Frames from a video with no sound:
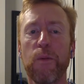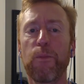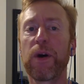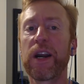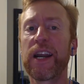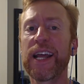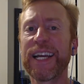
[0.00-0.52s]
But
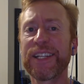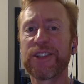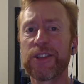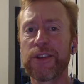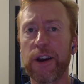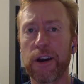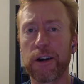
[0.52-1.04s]
it ends
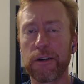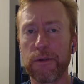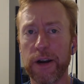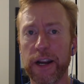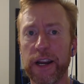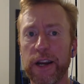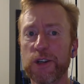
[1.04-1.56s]
there,
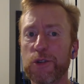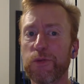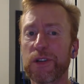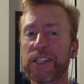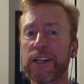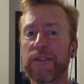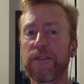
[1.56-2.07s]
right? Here's where
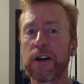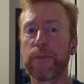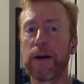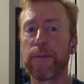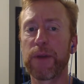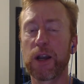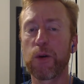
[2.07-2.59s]
it's different
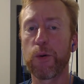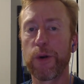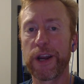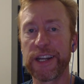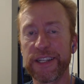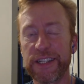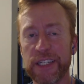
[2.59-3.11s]
about
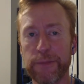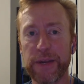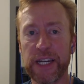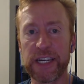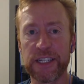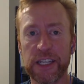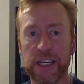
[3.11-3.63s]
Bitcoin and
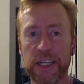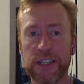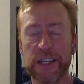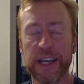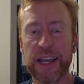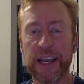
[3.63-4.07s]
CBDCs.